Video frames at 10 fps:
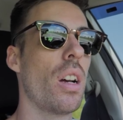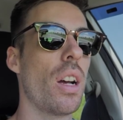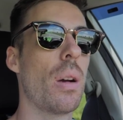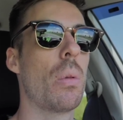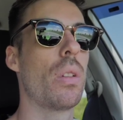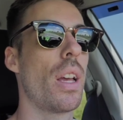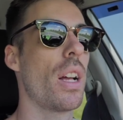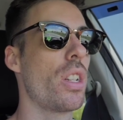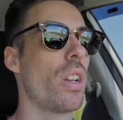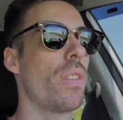And we'll
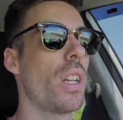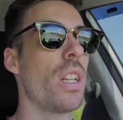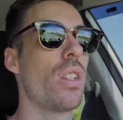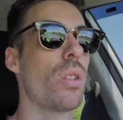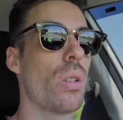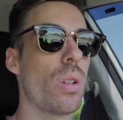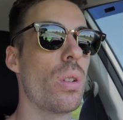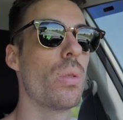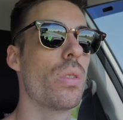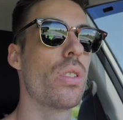downshift
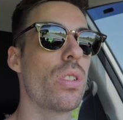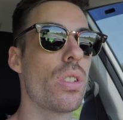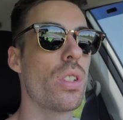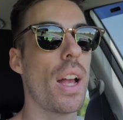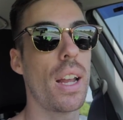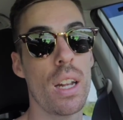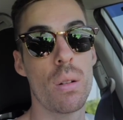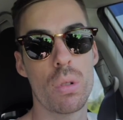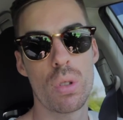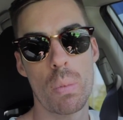into second.
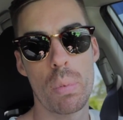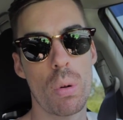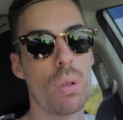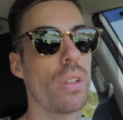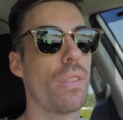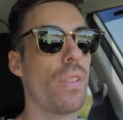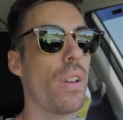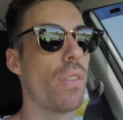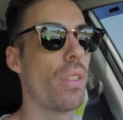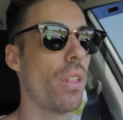We'll do a pull into fifth.